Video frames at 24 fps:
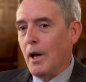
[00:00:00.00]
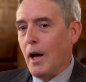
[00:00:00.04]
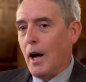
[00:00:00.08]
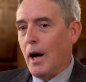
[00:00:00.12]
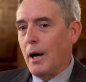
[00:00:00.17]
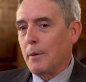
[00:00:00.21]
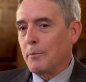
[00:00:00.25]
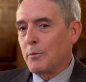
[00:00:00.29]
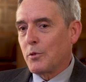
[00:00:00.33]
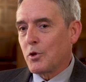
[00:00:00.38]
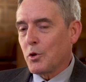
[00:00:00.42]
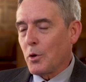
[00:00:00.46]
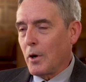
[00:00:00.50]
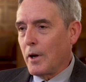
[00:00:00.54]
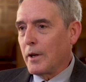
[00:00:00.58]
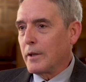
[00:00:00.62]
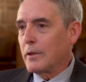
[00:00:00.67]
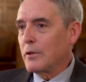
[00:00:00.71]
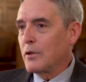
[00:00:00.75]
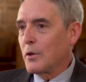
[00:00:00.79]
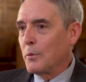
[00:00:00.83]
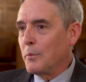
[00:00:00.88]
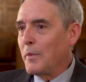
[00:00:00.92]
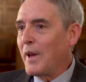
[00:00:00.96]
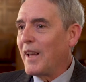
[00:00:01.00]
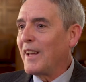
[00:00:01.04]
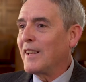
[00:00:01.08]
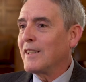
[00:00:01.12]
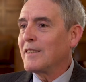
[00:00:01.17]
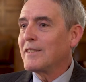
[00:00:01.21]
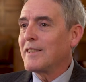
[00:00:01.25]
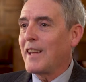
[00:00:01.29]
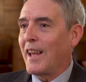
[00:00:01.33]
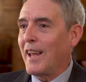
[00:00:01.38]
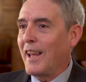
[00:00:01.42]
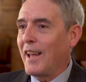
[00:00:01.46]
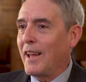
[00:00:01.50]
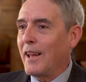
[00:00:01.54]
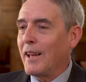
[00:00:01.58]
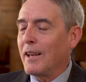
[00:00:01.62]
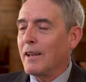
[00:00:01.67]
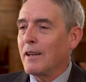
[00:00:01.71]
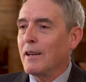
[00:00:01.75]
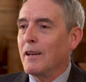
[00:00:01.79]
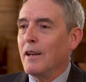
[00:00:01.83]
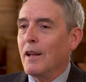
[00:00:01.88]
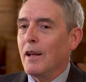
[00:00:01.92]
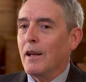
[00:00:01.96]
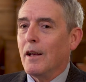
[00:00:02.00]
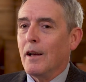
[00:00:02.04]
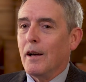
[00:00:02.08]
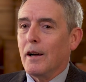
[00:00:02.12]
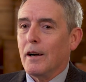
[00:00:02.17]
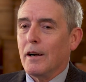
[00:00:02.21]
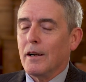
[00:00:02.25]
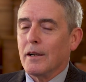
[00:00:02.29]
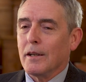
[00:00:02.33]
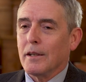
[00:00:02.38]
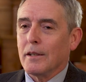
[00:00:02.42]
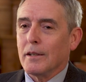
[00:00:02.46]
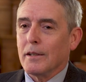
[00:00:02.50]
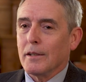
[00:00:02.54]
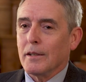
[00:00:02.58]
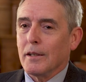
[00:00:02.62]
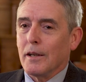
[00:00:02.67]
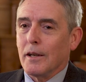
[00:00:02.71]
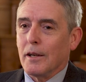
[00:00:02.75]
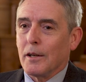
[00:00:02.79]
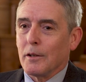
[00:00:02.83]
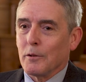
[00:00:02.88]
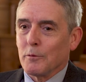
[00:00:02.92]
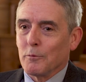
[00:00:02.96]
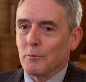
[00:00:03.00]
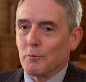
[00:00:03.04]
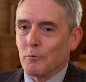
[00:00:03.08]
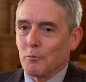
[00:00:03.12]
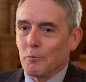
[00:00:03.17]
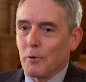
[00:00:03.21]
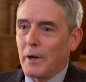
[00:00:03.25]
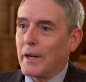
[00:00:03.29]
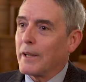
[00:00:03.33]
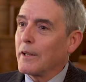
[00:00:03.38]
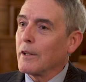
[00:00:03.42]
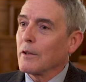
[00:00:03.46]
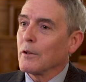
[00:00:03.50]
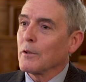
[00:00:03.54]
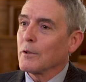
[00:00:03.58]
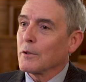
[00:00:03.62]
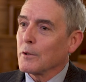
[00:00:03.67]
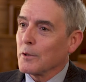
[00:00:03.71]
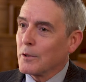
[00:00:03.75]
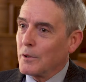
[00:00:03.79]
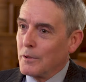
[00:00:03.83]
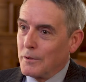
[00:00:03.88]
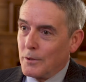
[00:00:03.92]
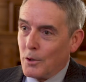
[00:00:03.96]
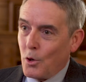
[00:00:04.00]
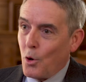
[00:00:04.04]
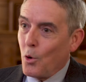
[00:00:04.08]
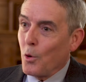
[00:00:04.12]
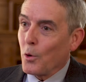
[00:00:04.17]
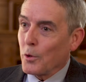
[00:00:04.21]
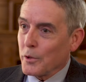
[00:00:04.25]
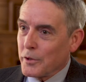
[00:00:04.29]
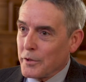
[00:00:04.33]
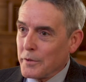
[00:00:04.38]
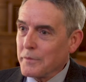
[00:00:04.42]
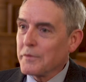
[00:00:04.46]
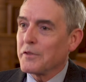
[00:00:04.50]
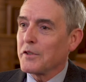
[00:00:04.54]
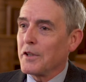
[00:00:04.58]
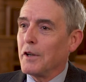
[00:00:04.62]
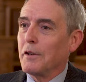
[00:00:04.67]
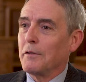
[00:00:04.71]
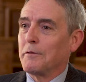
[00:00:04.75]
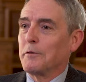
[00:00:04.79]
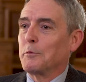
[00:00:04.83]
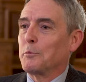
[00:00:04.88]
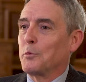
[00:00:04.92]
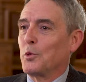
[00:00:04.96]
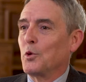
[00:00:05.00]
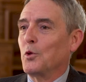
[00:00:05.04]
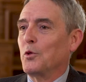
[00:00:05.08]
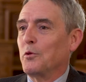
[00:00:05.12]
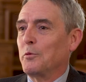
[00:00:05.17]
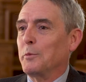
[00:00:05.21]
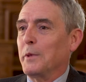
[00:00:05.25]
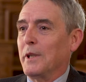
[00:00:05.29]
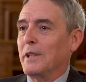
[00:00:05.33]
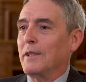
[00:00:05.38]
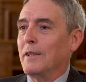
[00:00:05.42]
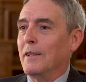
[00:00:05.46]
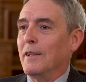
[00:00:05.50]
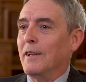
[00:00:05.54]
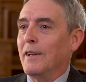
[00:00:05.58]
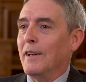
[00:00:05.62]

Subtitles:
I'm trying to maintain a regular course of self-improvement.